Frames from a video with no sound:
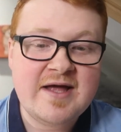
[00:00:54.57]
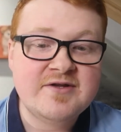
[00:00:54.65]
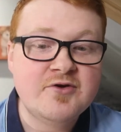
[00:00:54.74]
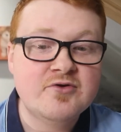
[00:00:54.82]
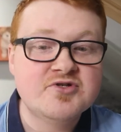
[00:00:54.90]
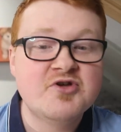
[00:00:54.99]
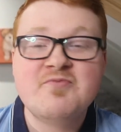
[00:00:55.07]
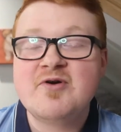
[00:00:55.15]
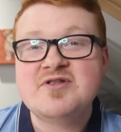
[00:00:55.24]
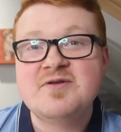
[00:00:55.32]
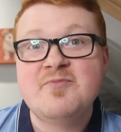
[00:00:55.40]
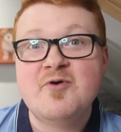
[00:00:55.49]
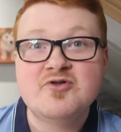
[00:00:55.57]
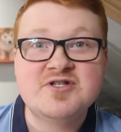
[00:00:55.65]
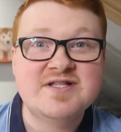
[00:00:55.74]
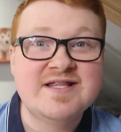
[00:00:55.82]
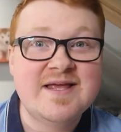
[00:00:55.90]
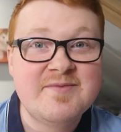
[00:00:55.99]
and also most
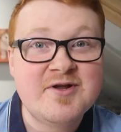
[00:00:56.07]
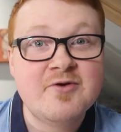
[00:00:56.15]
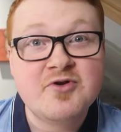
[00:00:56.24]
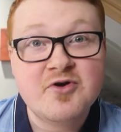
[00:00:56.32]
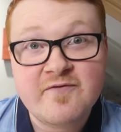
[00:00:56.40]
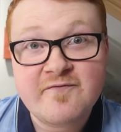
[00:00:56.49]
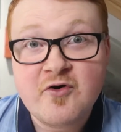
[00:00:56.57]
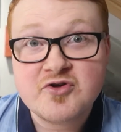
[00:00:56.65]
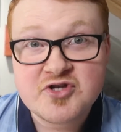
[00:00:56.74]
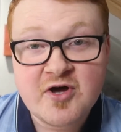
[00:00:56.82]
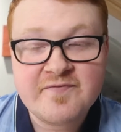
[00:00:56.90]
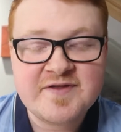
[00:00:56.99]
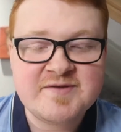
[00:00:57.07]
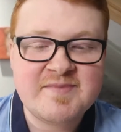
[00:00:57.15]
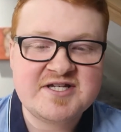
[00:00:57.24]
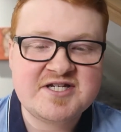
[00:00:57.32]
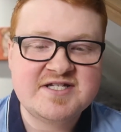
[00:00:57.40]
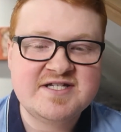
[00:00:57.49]
importantly let me know your thoughts of this
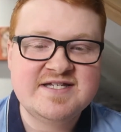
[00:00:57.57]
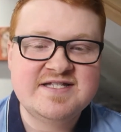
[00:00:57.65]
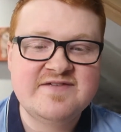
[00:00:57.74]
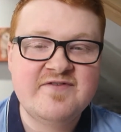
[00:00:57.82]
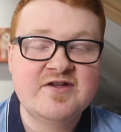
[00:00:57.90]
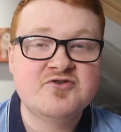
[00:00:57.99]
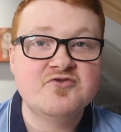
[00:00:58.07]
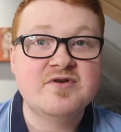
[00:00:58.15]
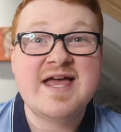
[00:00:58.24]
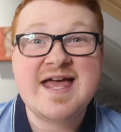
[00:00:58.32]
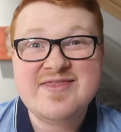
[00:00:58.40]
Manchester City victory